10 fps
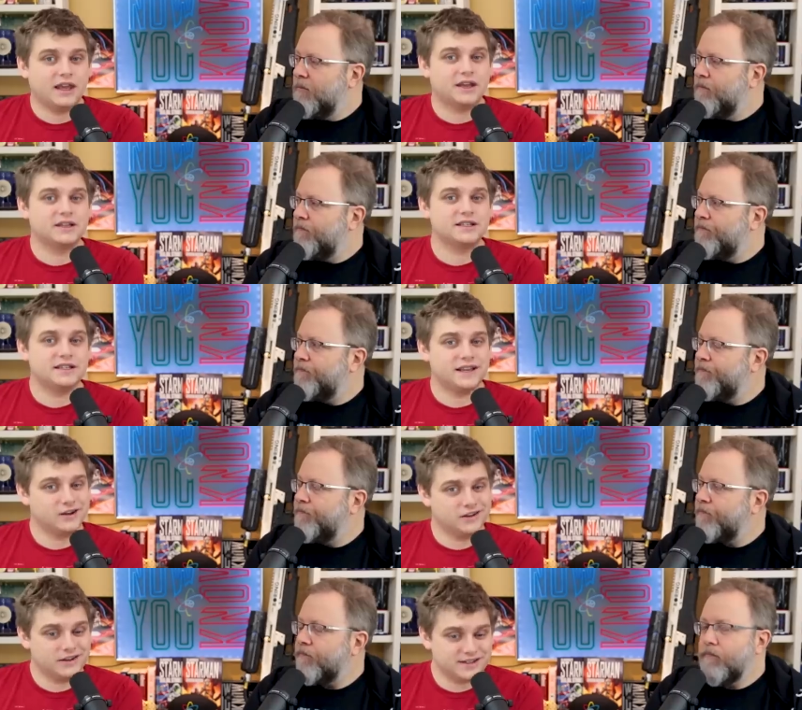Speaker 1: And
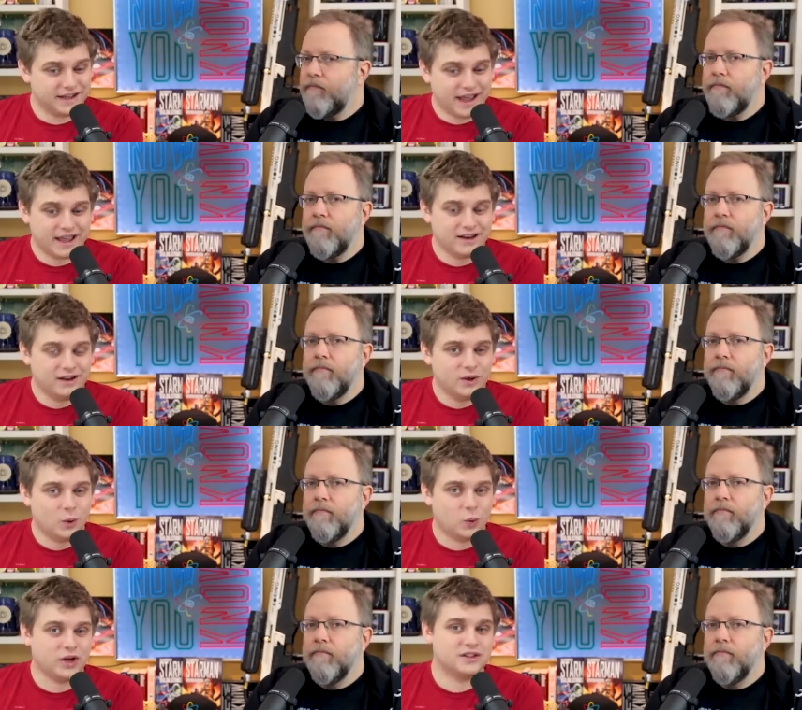here is again
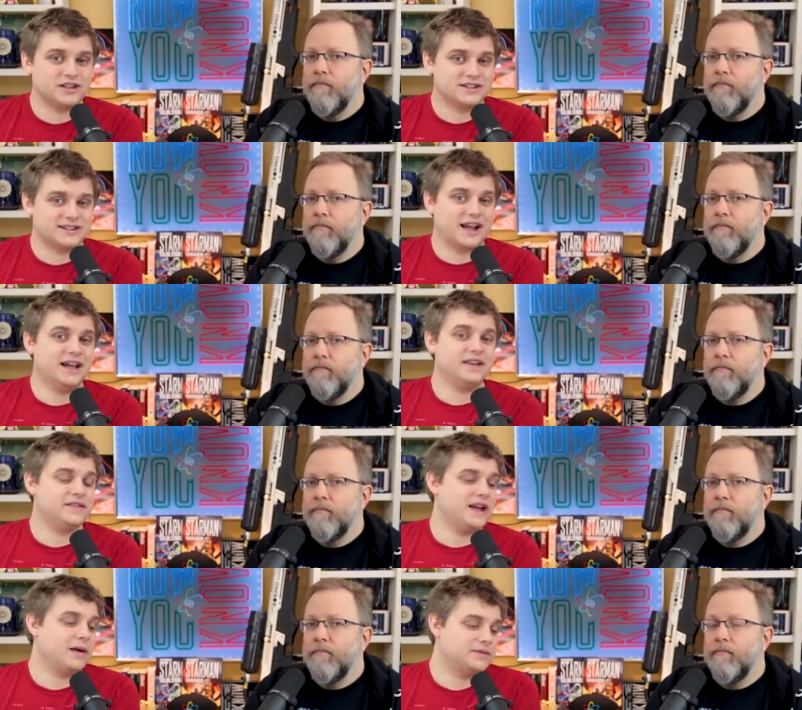where the design of
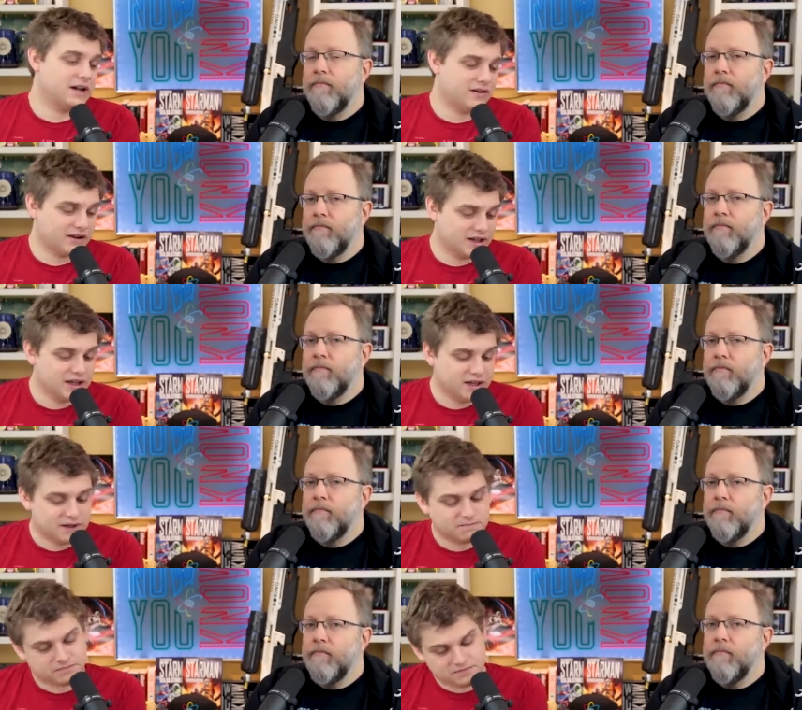the Aptera,
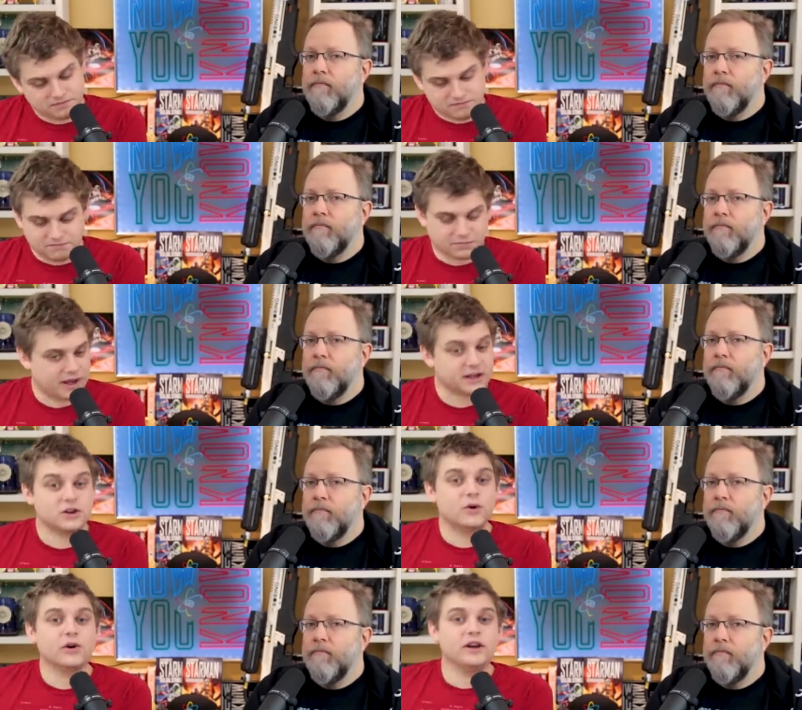
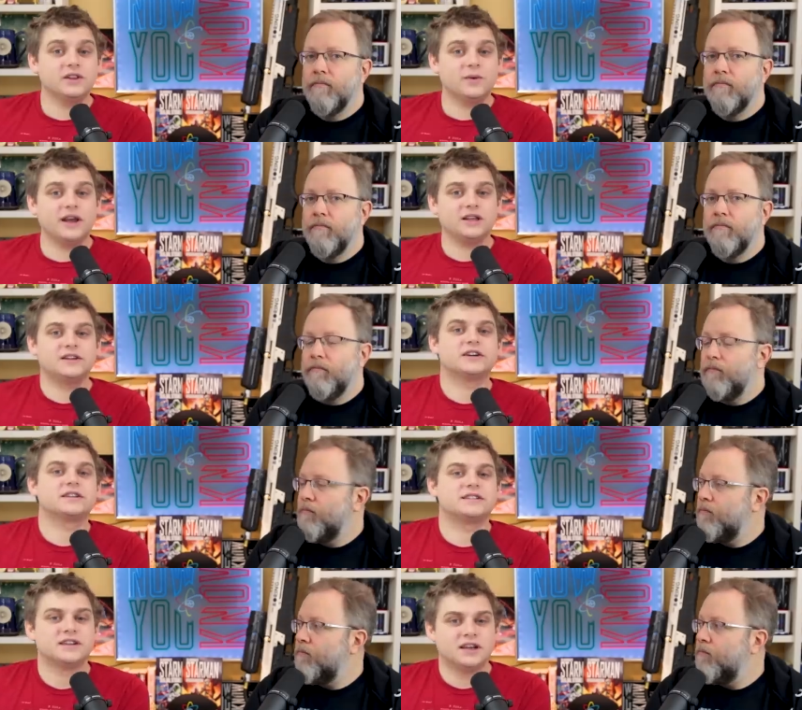ignoring the way it
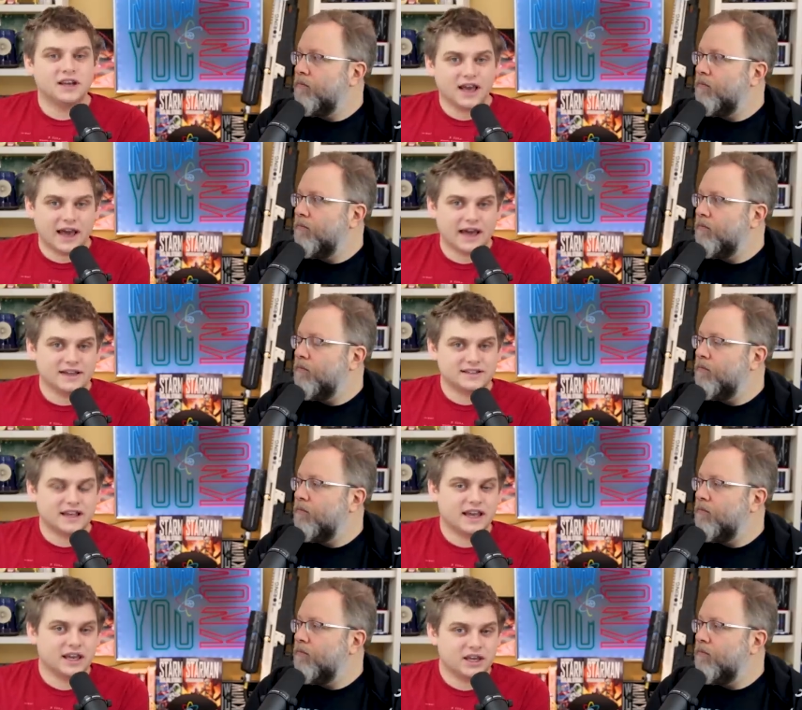looks, has
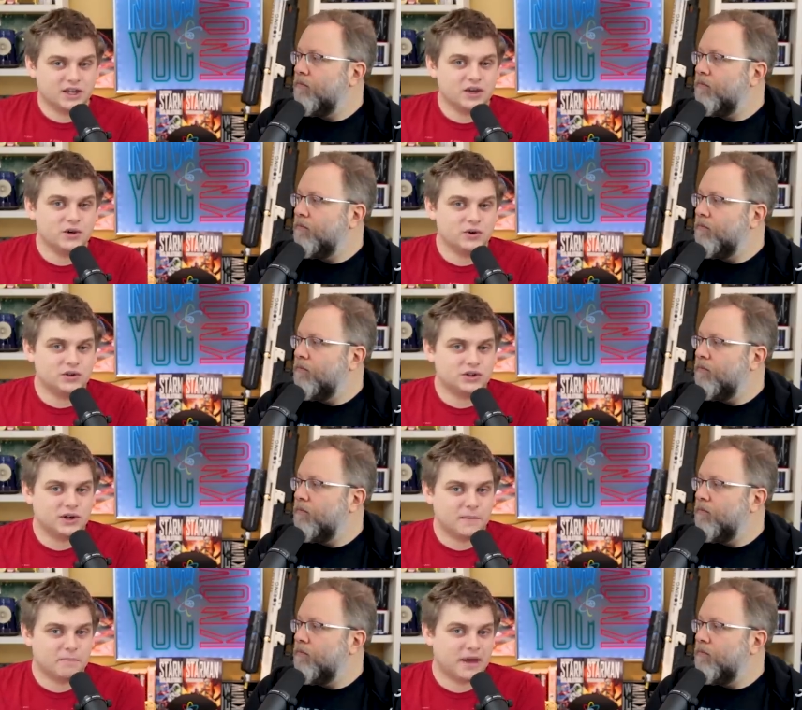a huge
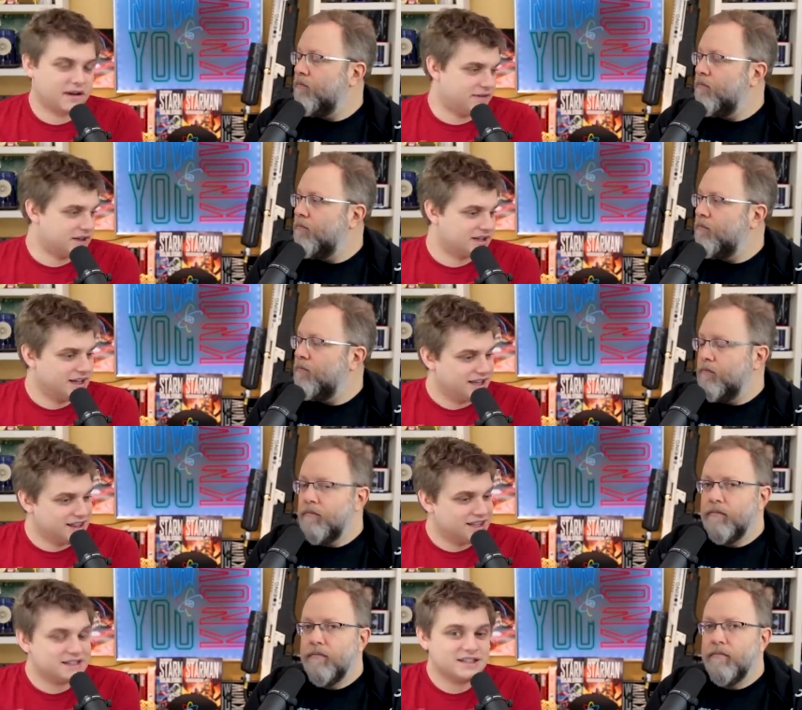benefit.
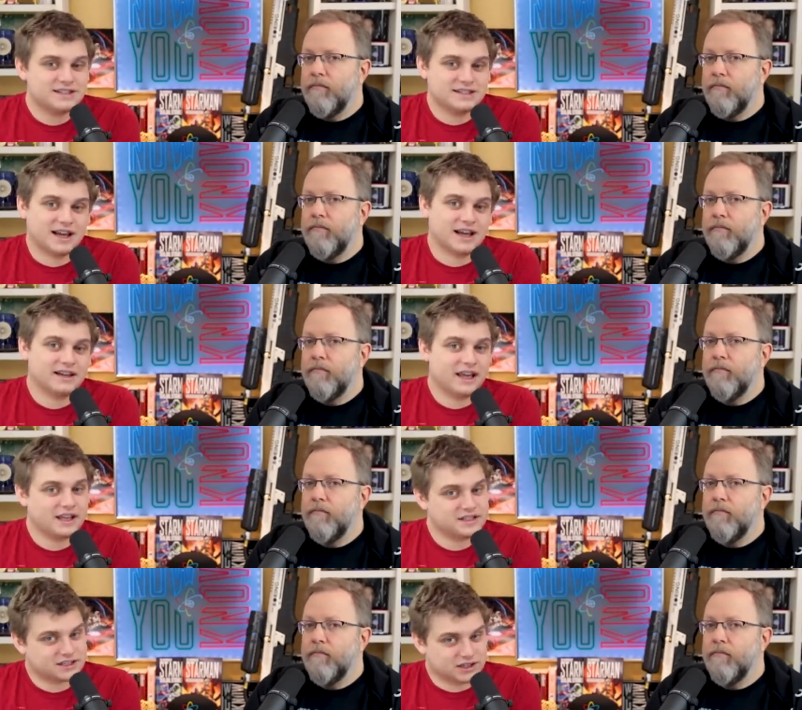This is not a
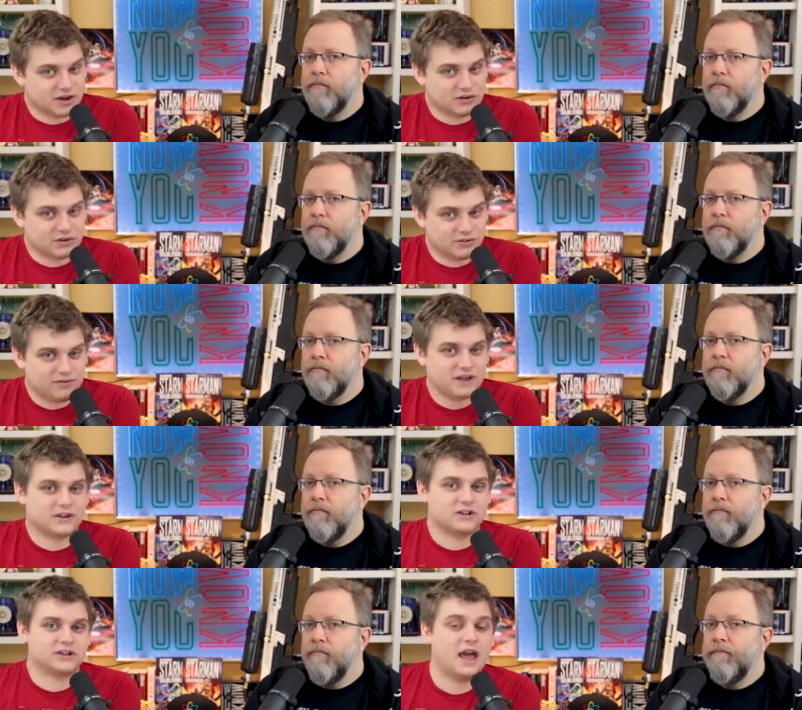slow
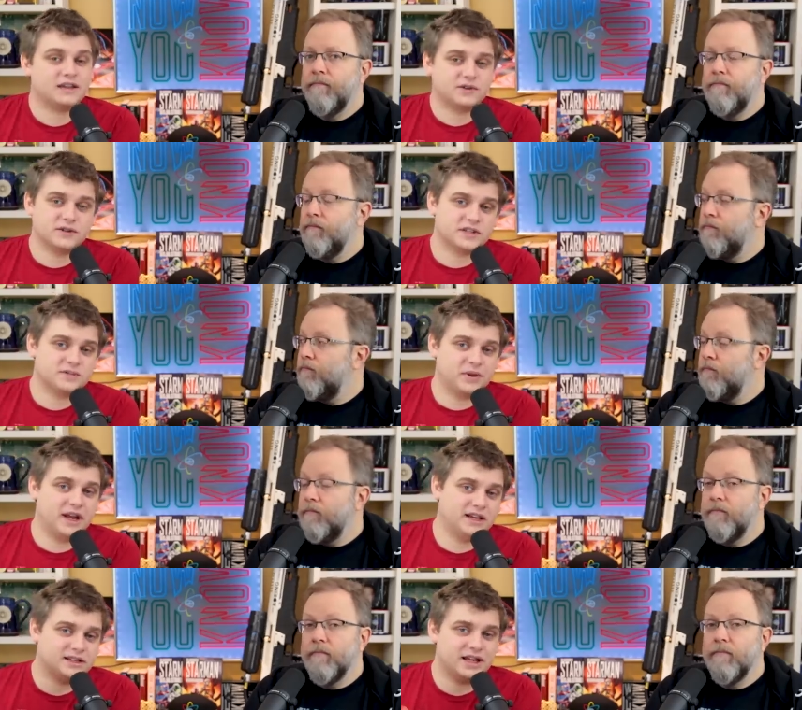vehicle. As Chris
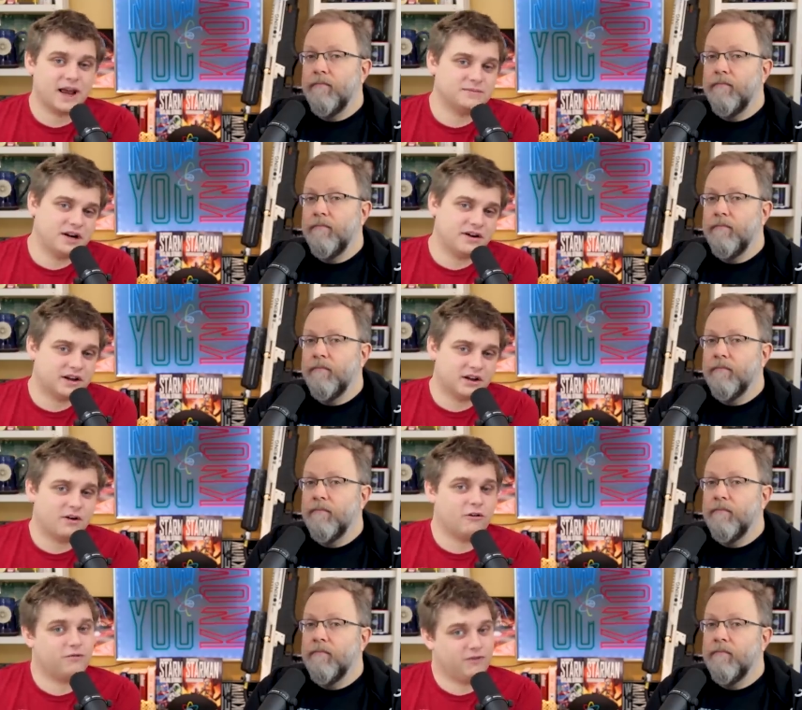explained, the Aptera can go